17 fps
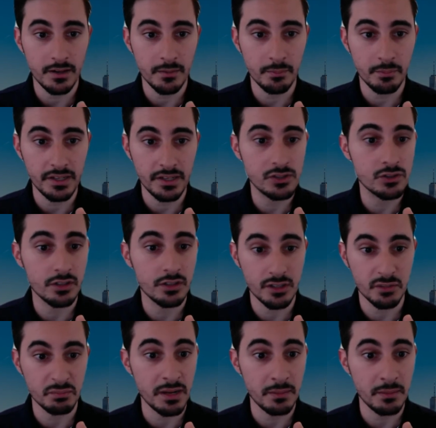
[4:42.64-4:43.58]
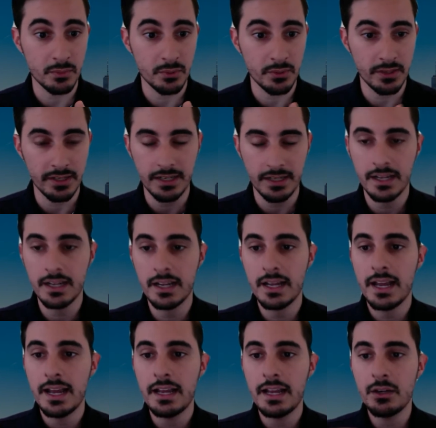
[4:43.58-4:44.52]
based on your memory,
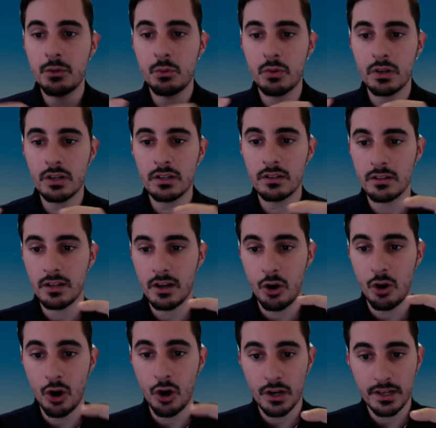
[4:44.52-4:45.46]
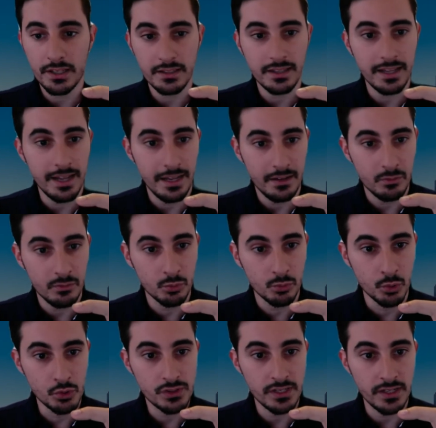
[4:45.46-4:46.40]
and you want to audit that
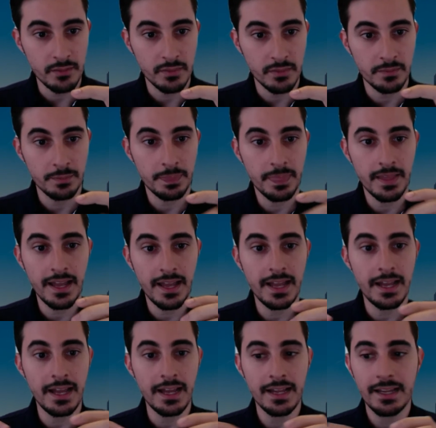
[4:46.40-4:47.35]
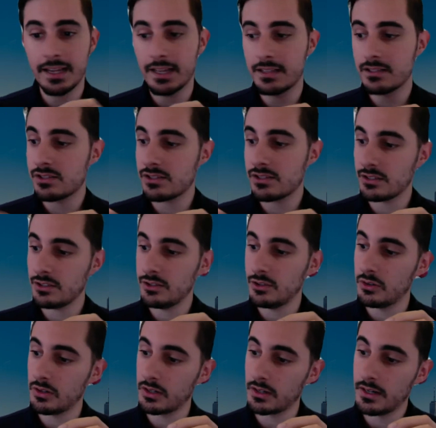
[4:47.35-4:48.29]
rule statement against
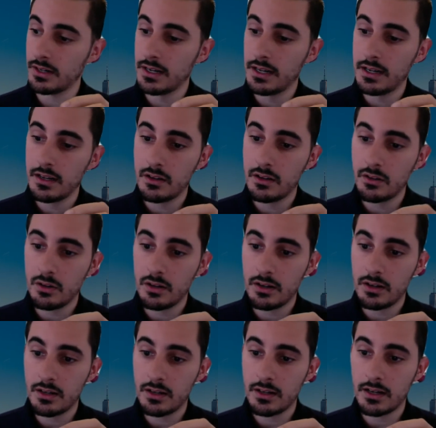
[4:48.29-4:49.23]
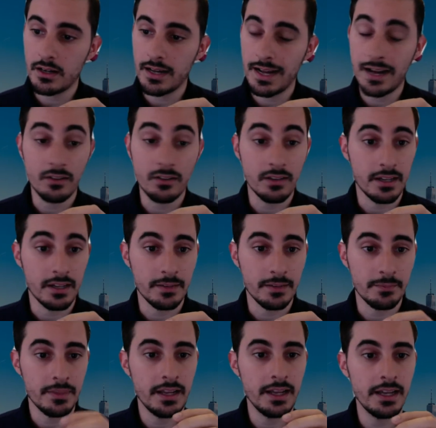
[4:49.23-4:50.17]
your outline.
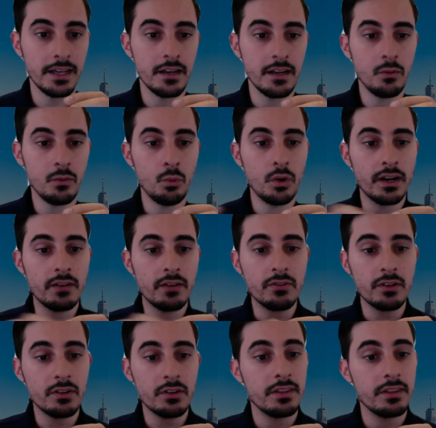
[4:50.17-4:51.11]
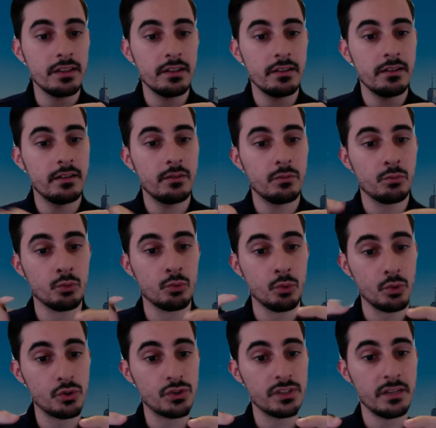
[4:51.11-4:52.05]
And whatever the
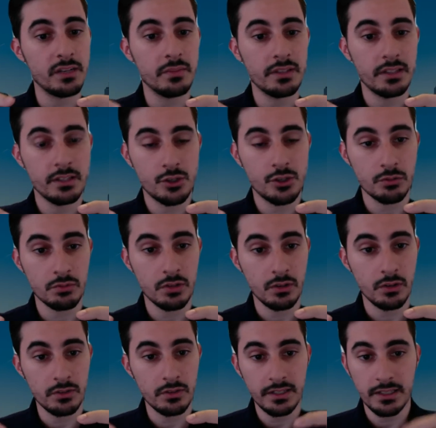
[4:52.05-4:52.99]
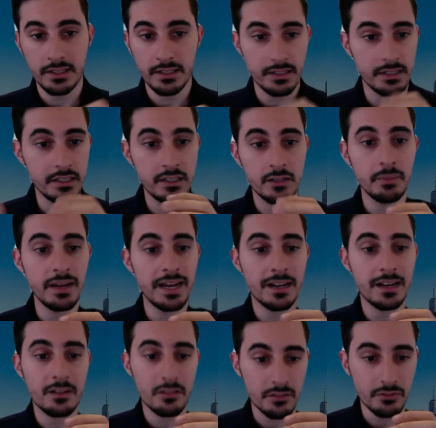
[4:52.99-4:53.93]
rule statement that you wrote in the heat of
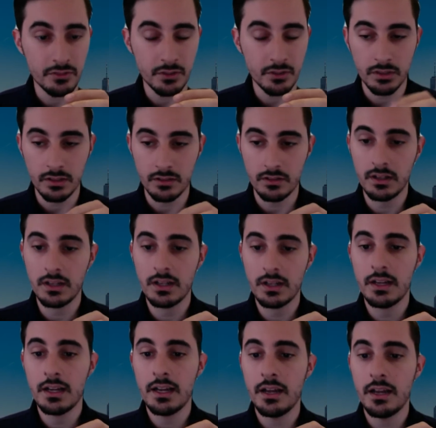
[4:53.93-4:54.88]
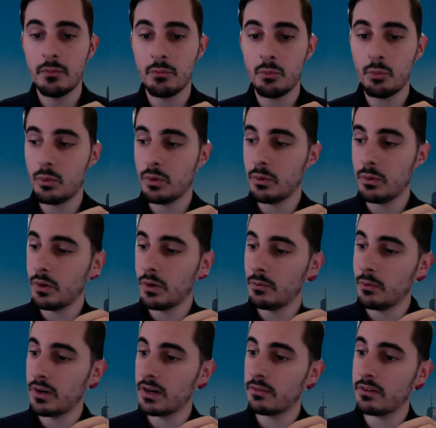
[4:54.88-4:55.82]
battle, if you will, and
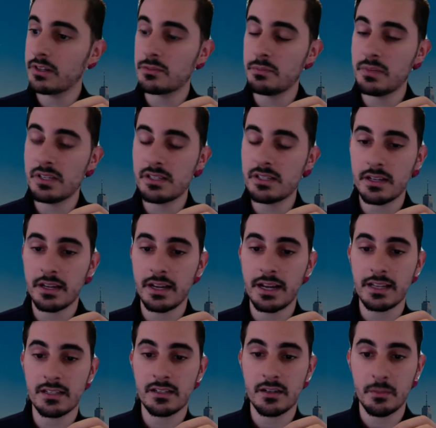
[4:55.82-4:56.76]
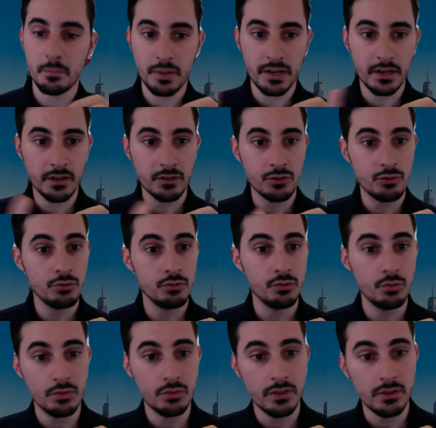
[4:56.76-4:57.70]
whatever it's missing as compared
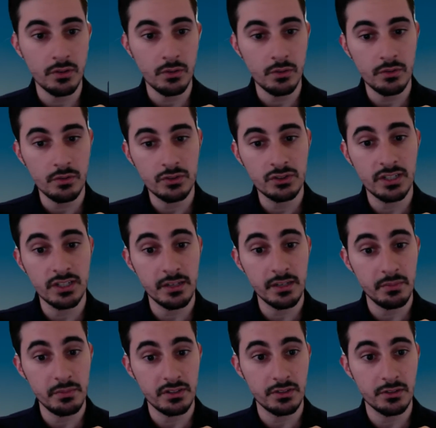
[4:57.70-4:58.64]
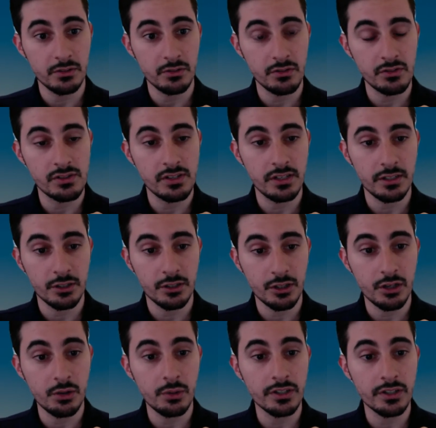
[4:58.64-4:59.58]
to the study materials that you're
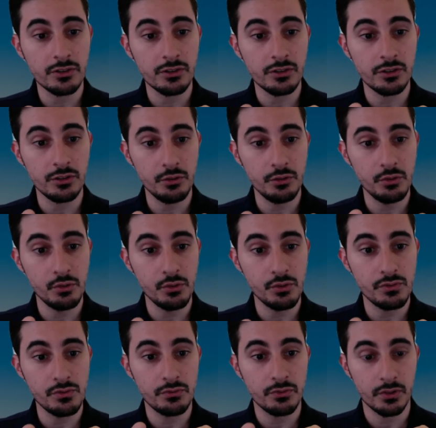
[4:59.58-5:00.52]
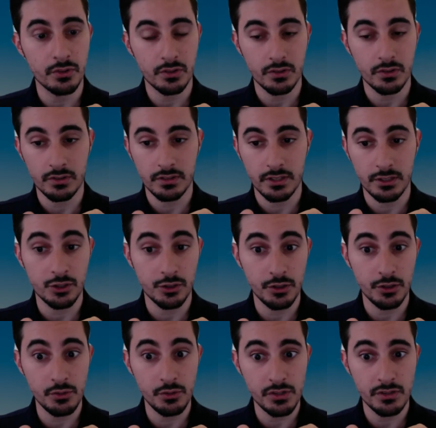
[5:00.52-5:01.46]
going to use that you're
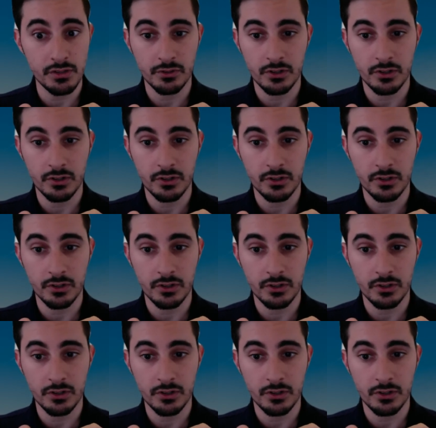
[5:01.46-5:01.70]
using for